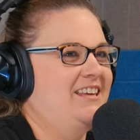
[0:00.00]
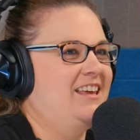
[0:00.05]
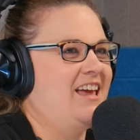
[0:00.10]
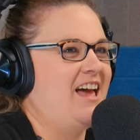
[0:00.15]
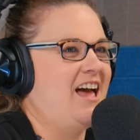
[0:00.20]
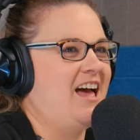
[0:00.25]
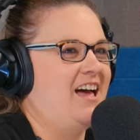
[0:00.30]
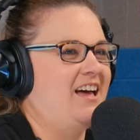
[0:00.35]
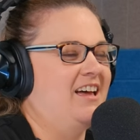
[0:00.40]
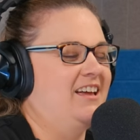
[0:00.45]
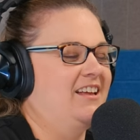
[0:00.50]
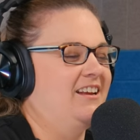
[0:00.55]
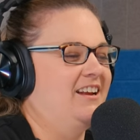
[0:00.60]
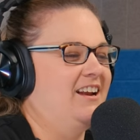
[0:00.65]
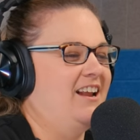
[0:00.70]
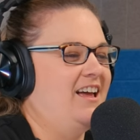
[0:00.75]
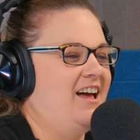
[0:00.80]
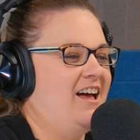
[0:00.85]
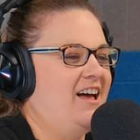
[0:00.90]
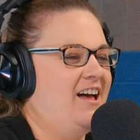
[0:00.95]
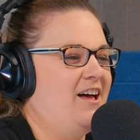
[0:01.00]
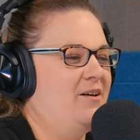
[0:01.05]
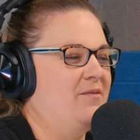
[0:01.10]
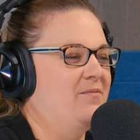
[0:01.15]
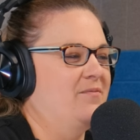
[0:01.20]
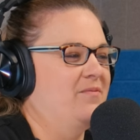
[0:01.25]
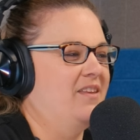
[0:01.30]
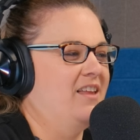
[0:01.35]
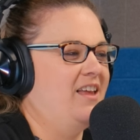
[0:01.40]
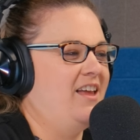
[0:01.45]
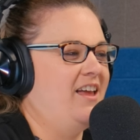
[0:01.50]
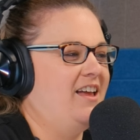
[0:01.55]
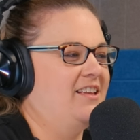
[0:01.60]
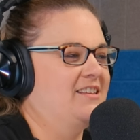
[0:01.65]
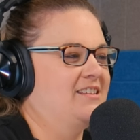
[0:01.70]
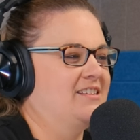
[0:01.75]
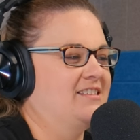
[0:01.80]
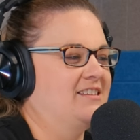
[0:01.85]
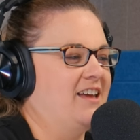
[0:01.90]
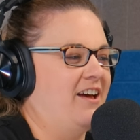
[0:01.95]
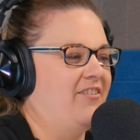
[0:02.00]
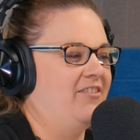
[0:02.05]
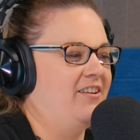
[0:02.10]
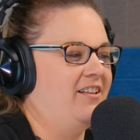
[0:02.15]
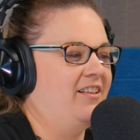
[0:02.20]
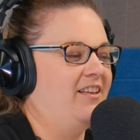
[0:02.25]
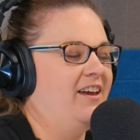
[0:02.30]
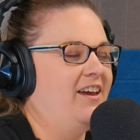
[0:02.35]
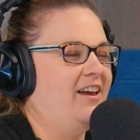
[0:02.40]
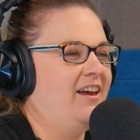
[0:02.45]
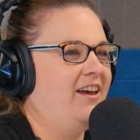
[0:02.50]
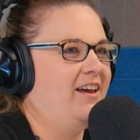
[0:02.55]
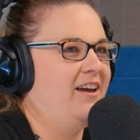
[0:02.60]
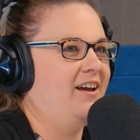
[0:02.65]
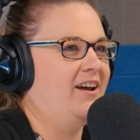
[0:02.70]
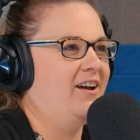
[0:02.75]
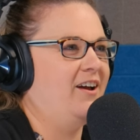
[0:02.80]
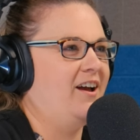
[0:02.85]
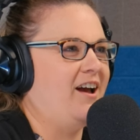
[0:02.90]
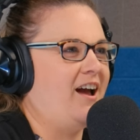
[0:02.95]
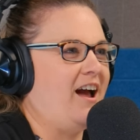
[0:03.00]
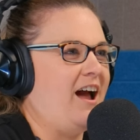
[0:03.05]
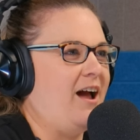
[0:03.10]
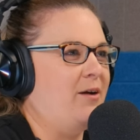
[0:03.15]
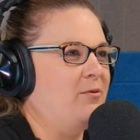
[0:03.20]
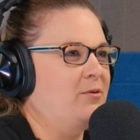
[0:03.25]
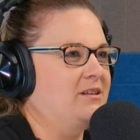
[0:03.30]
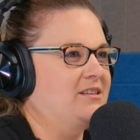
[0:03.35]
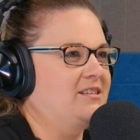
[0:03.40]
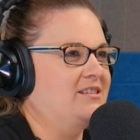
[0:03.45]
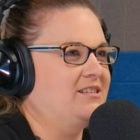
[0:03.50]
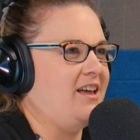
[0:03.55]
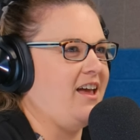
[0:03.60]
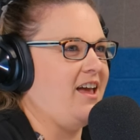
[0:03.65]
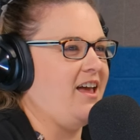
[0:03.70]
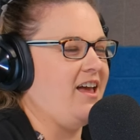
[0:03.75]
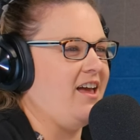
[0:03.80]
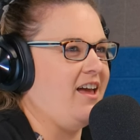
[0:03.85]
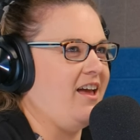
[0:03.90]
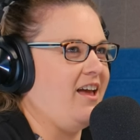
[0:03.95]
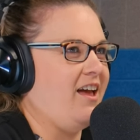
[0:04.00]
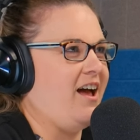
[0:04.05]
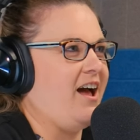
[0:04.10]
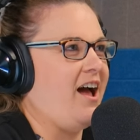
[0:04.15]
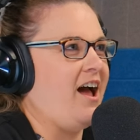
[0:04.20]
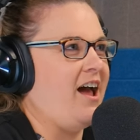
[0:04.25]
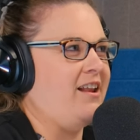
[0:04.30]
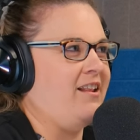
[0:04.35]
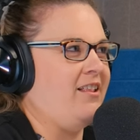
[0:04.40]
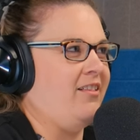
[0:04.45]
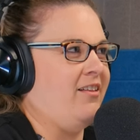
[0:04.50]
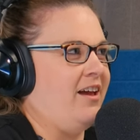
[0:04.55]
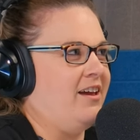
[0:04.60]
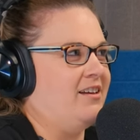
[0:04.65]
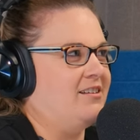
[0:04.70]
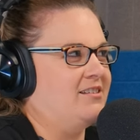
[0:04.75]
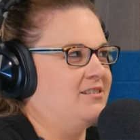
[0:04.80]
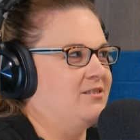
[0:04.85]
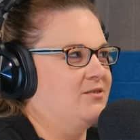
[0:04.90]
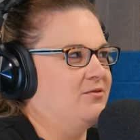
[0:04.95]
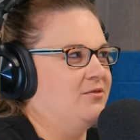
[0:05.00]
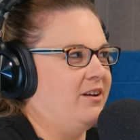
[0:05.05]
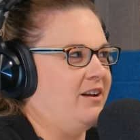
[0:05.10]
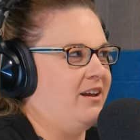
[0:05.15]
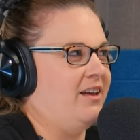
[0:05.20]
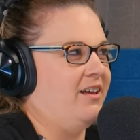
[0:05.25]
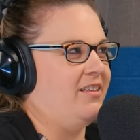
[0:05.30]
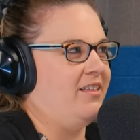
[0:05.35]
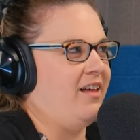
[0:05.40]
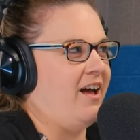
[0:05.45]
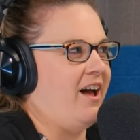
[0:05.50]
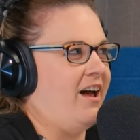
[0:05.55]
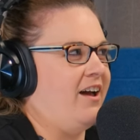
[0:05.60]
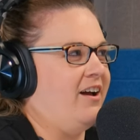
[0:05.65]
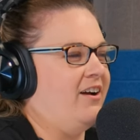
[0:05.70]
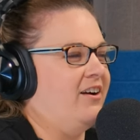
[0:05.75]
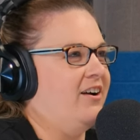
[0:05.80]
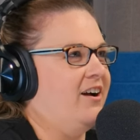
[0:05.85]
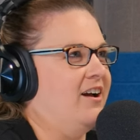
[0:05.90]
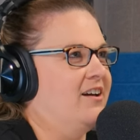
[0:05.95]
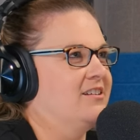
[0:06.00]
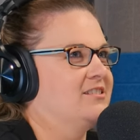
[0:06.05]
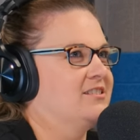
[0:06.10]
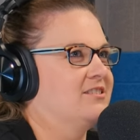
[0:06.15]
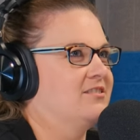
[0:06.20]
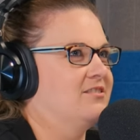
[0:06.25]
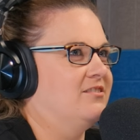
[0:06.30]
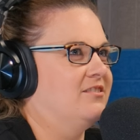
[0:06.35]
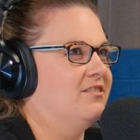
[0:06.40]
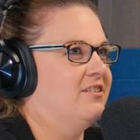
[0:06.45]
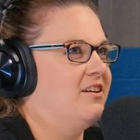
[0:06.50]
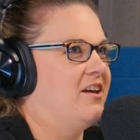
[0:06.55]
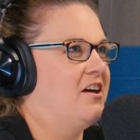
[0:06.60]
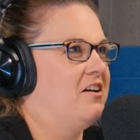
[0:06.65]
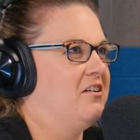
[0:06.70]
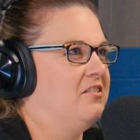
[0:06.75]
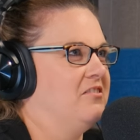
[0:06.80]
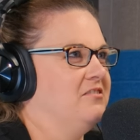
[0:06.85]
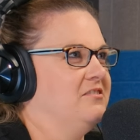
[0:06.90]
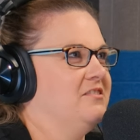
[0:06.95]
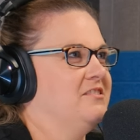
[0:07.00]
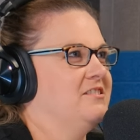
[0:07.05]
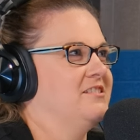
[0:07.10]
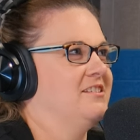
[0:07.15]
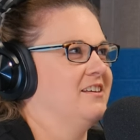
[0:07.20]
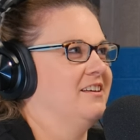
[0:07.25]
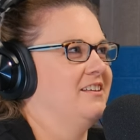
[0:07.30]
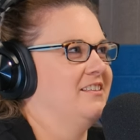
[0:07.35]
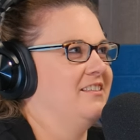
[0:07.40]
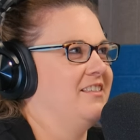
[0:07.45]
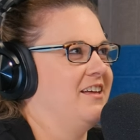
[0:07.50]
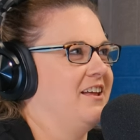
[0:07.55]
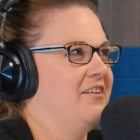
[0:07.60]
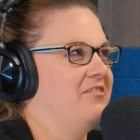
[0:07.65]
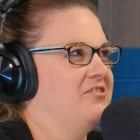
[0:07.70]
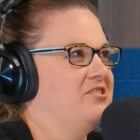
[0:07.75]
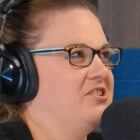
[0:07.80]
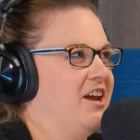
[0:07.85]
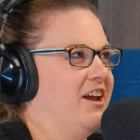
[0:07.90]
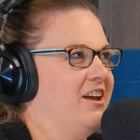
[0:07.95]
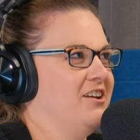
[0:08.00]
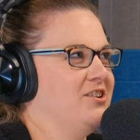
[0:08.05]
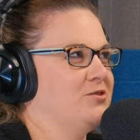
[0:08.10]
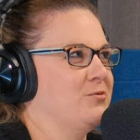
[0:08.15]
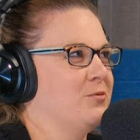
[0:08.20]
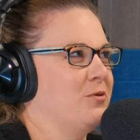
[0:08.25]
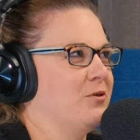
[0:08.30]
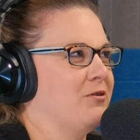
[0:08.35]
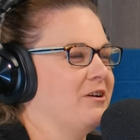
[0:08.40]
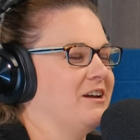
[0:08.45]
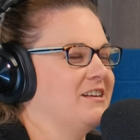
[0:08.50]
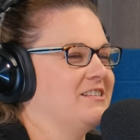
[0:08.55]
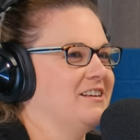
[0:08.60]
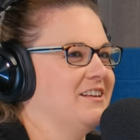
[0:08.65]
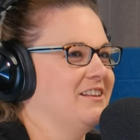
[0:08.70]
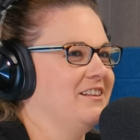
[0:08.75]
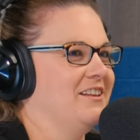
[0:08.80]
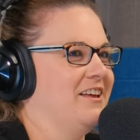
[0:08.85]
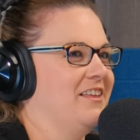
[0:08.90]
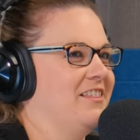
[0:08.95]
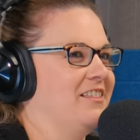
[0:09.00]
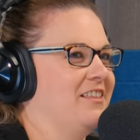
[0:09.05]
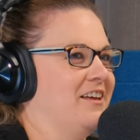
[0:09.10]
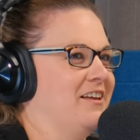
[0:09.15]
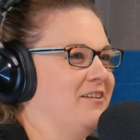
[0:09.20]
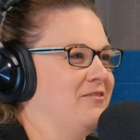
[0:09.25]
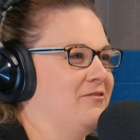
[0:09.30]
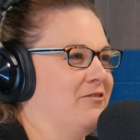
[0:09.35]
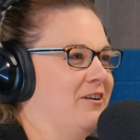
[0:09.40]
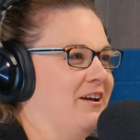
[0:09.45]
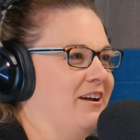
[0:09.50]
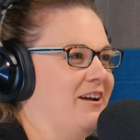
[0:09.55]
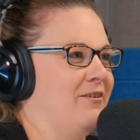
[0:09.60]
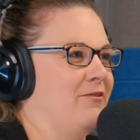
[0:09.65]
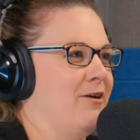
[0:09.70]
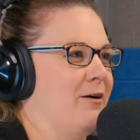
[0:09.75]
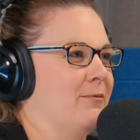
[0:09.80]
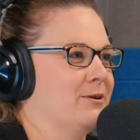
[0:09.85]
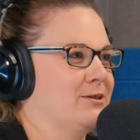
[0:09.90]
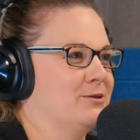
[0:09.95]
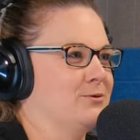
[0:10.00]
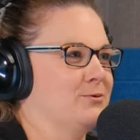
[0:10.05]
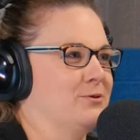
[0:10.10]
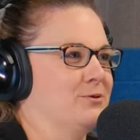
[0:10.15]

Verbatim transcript: Yeah. It's definitely, I would say, I liked reading the IRS codes that have changed more recently than reading Robert's